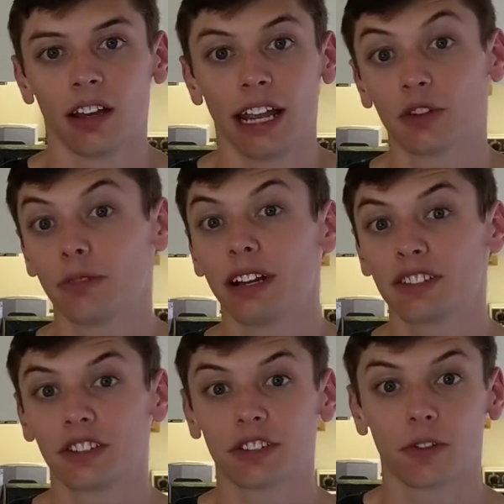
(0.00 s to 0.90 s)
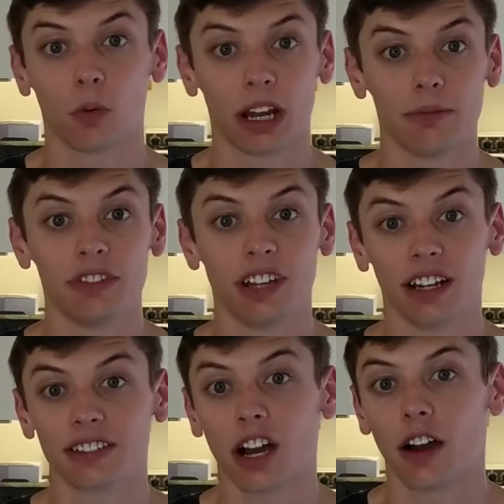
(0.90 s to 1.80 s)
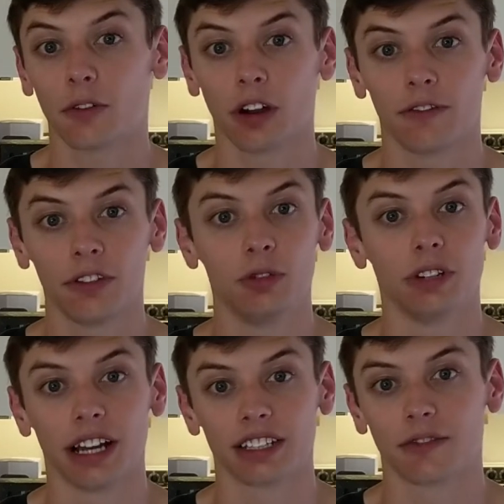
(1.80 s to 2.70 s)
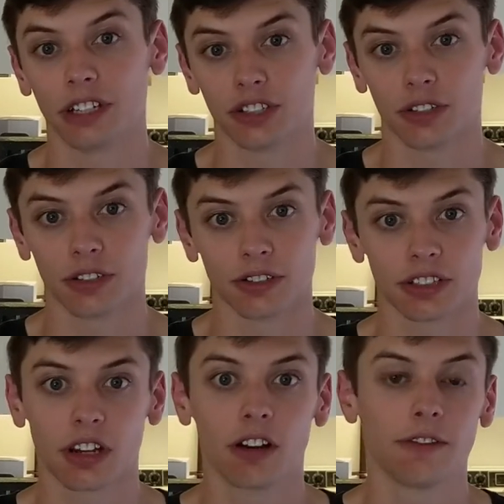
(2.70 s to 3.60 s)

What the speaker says: Android Messages for Web does offer a few nice features.